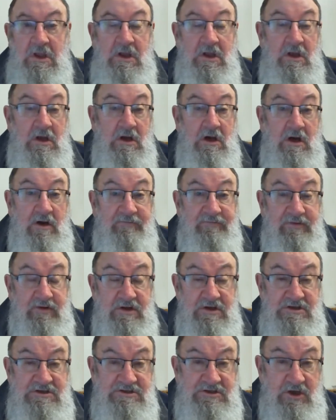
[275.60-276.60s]
Often
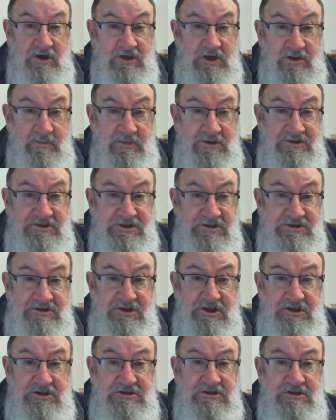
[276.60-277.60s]
these documents at
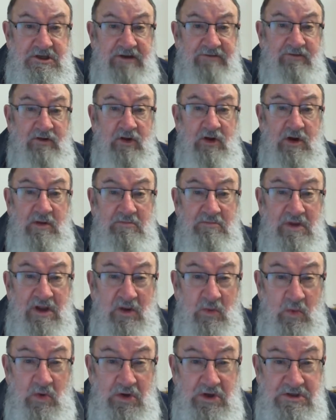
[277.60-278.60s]
church have a lot of big
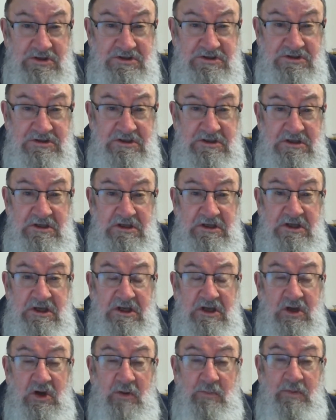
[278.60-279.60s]
words and
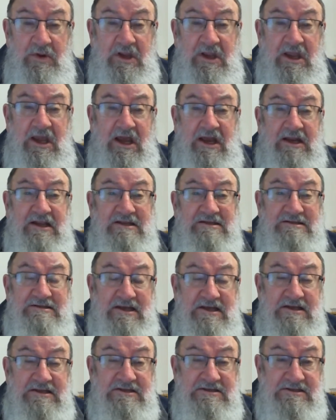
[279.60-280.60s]
complicated
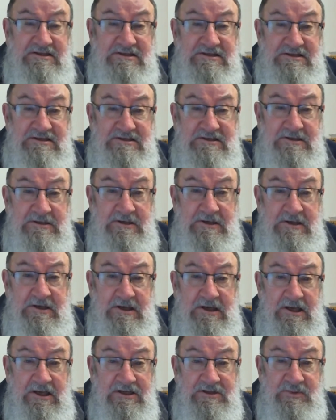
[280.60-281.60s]
sentences.
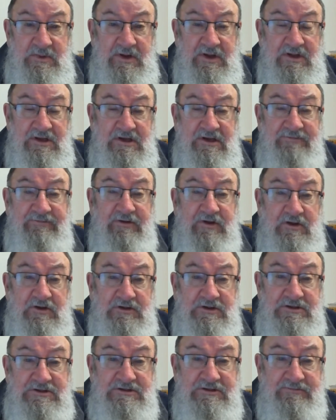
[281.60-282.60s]
That's one of the
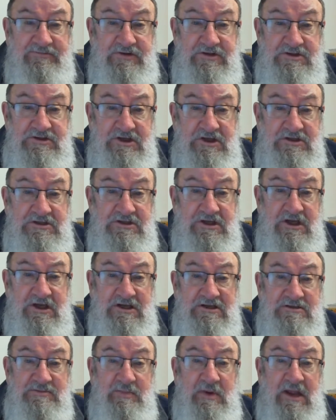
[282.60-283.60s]
difficulties of the church in
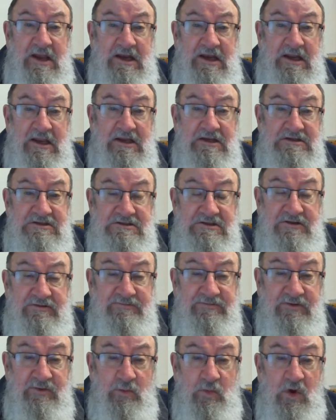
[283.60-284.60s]
explaining itself
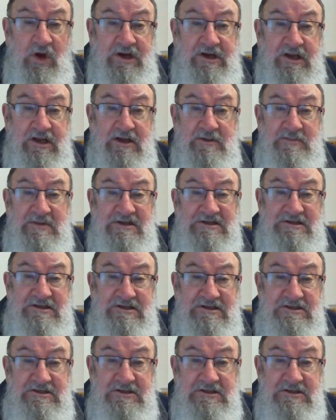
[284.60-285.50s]
and writing a message.